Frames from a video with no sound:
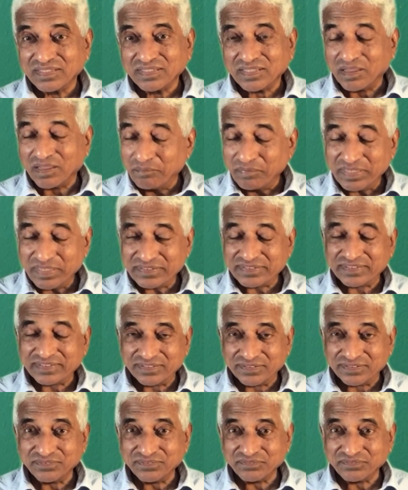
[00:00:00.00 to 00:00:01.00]
Amazing, you
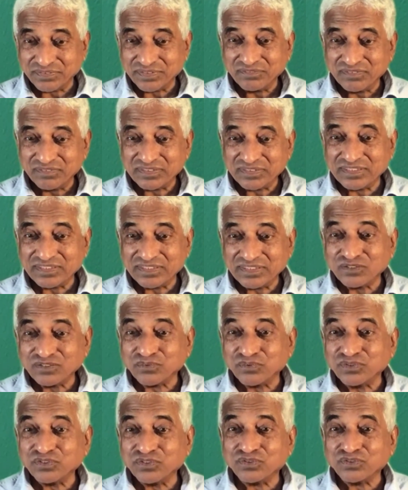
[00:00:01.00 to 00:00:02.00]
know, when we sit in
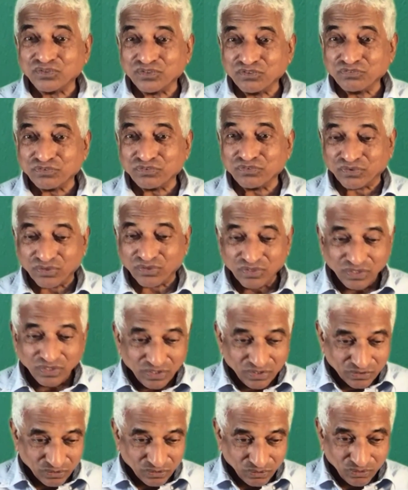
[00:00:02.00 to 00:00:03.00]
2024
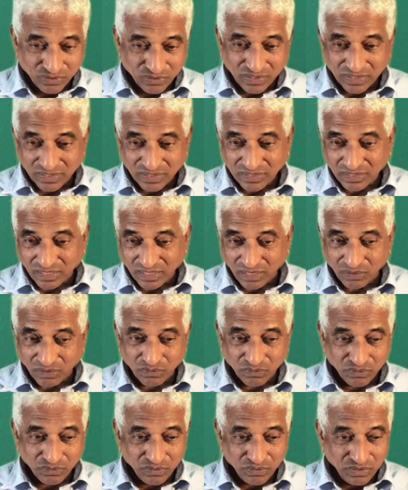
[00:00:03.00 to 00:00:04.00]
to look at
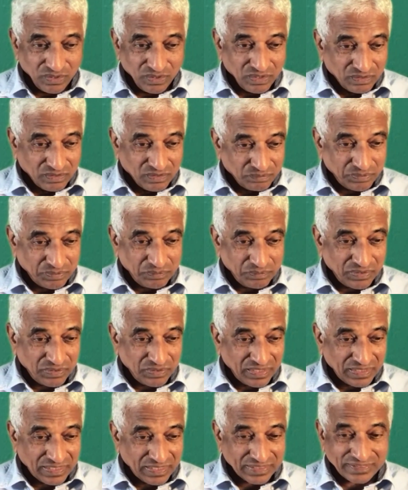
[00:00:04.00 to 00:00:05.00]
how people
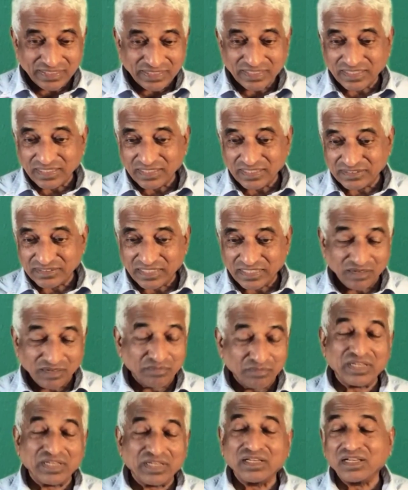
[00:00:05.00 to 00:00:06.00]
like Ezekiel,
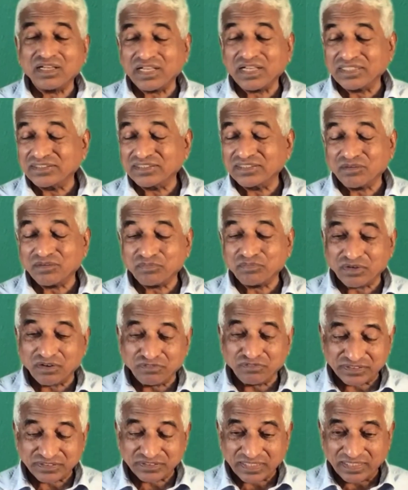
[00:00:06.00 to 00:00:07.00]
Jeremiah, Isaiah
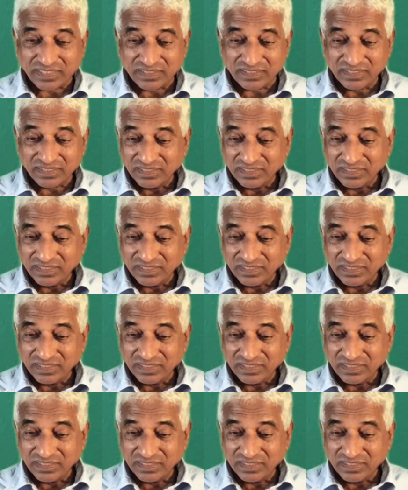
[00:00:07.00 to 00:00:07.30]
prophesied.